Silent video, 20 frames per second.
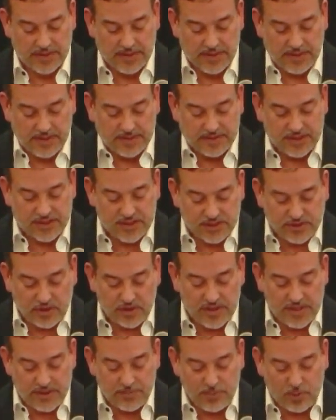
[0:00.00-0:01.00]
The
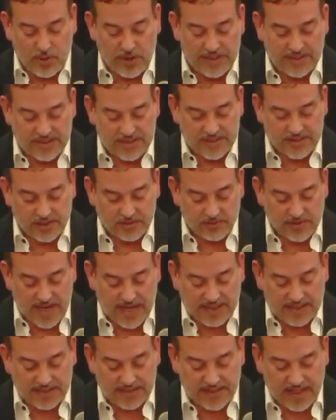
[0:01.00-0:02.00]
starting point is to
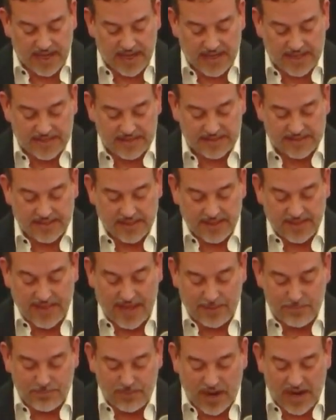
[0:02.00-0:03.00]
recognize
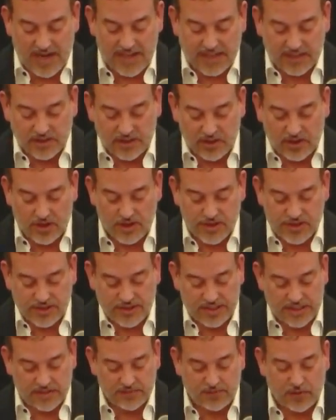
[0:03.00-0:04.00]
that by and large,
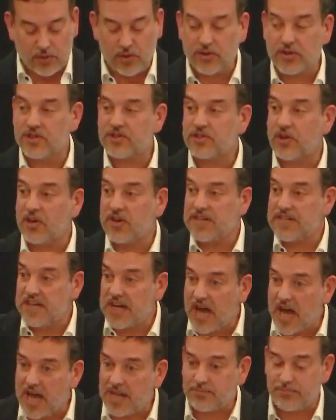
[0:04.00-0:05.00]
these voters are
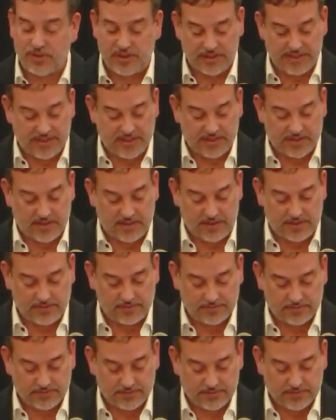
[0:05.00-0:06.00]
not political.
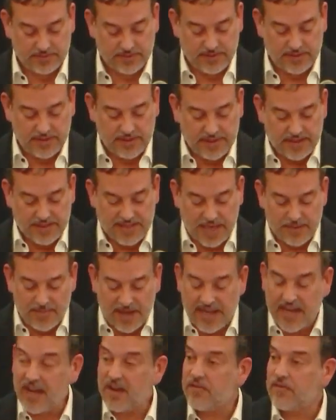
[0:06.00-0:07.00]
They
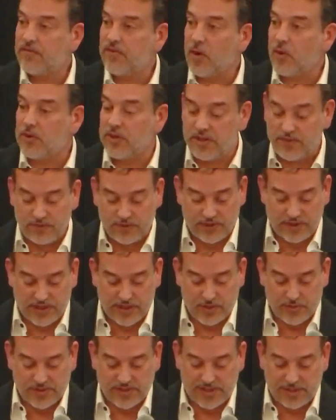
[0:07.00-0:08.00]
may have voted for the
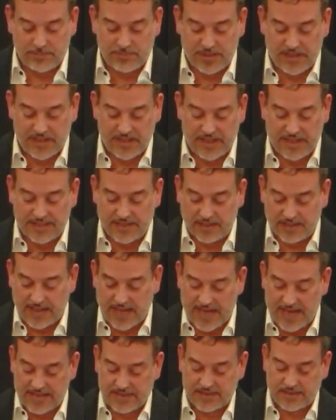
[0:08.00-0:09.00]
UCP in the
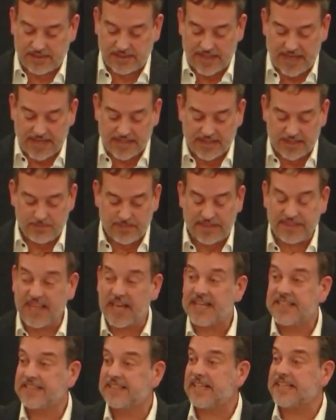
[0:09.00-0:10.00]
last election, but
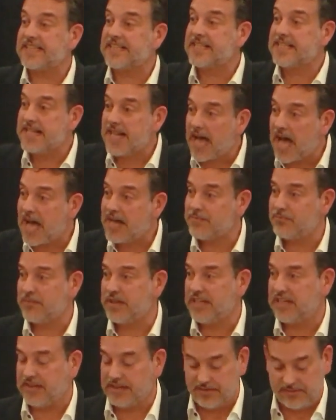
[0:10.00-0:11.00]
that does not
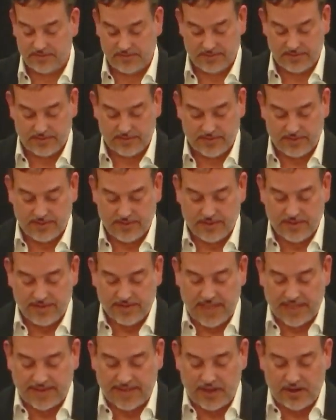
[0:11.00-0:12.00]
mean
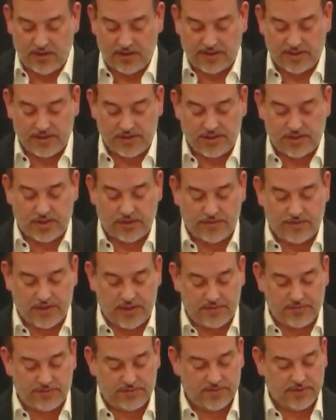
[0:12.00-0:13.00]
that they are
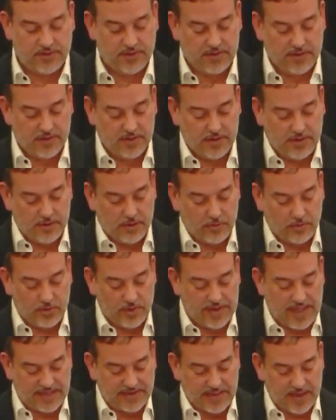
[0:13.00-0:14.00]
conservative or
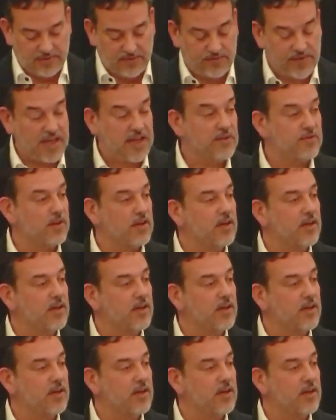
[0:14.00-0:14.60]
that they favor